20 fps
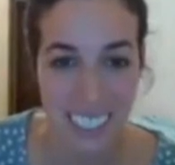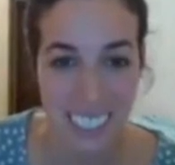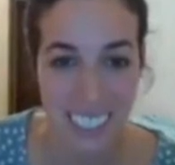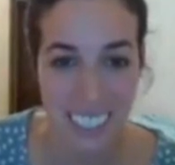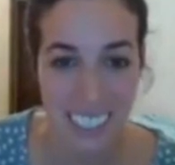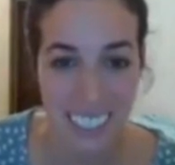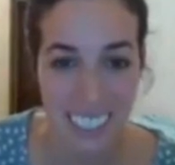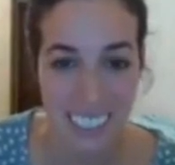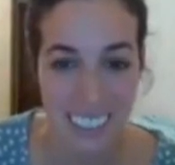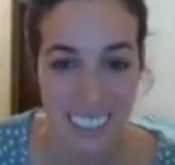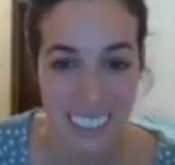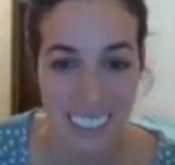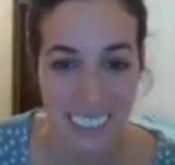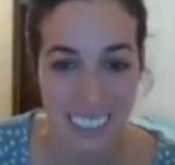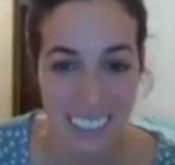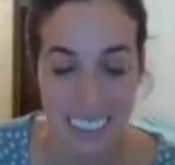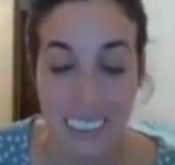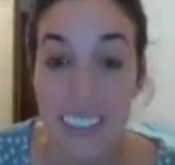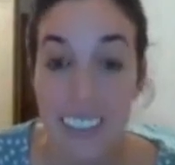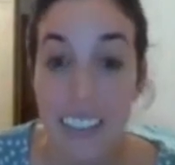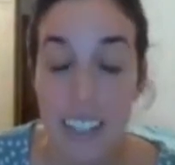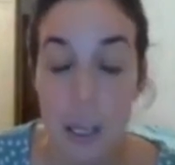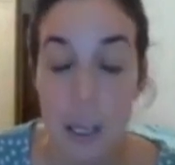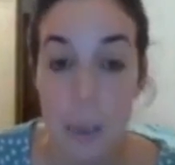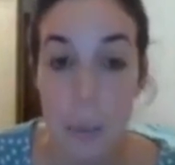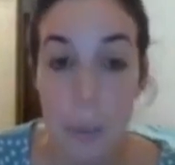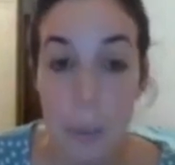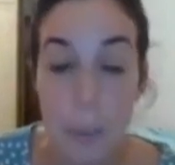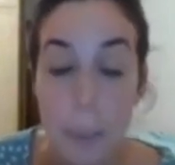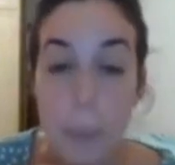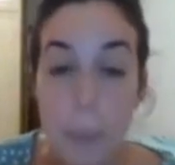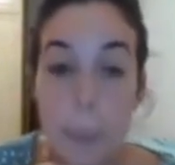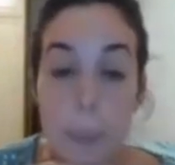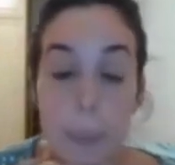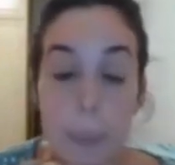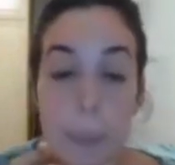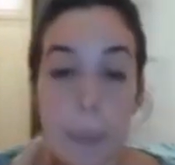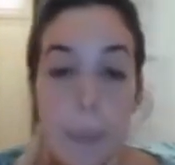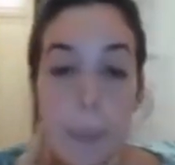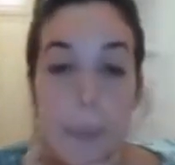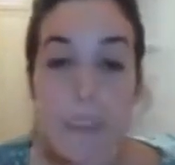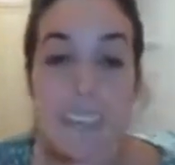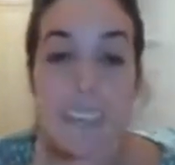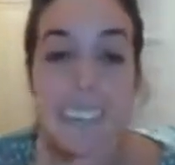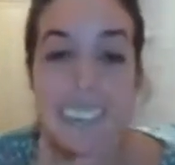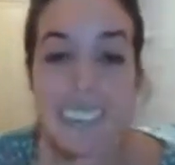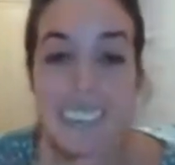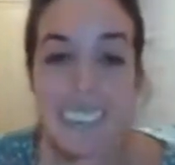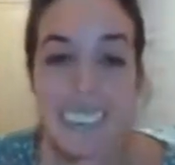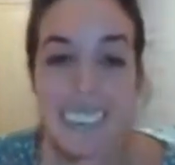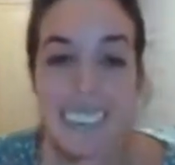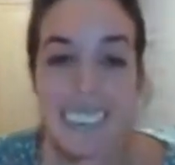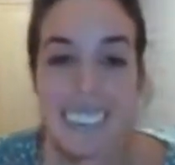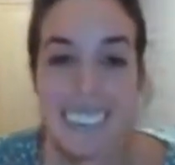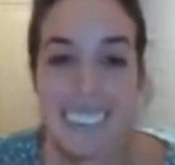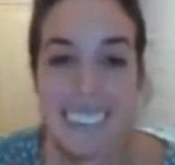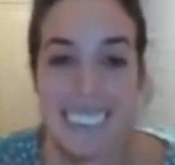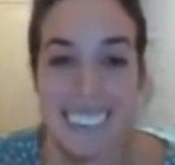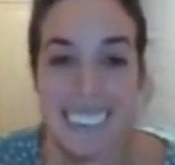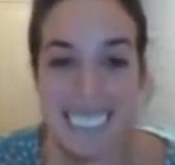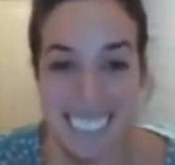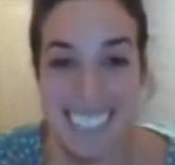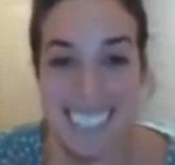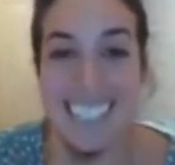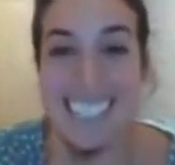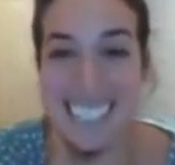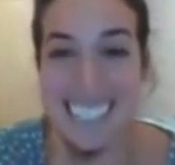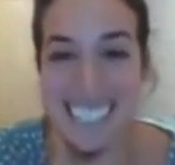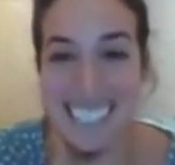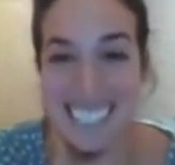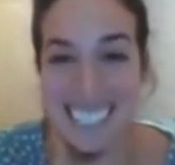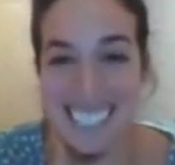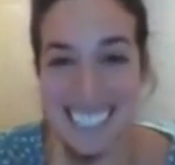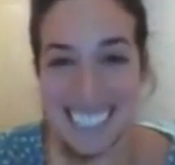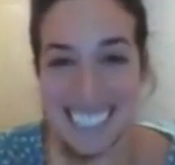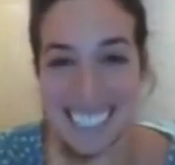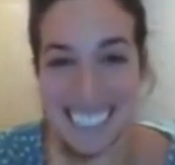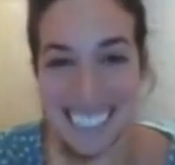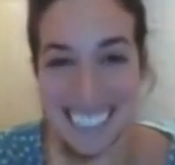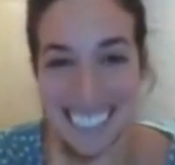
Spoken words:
I just wanted to have an idea about the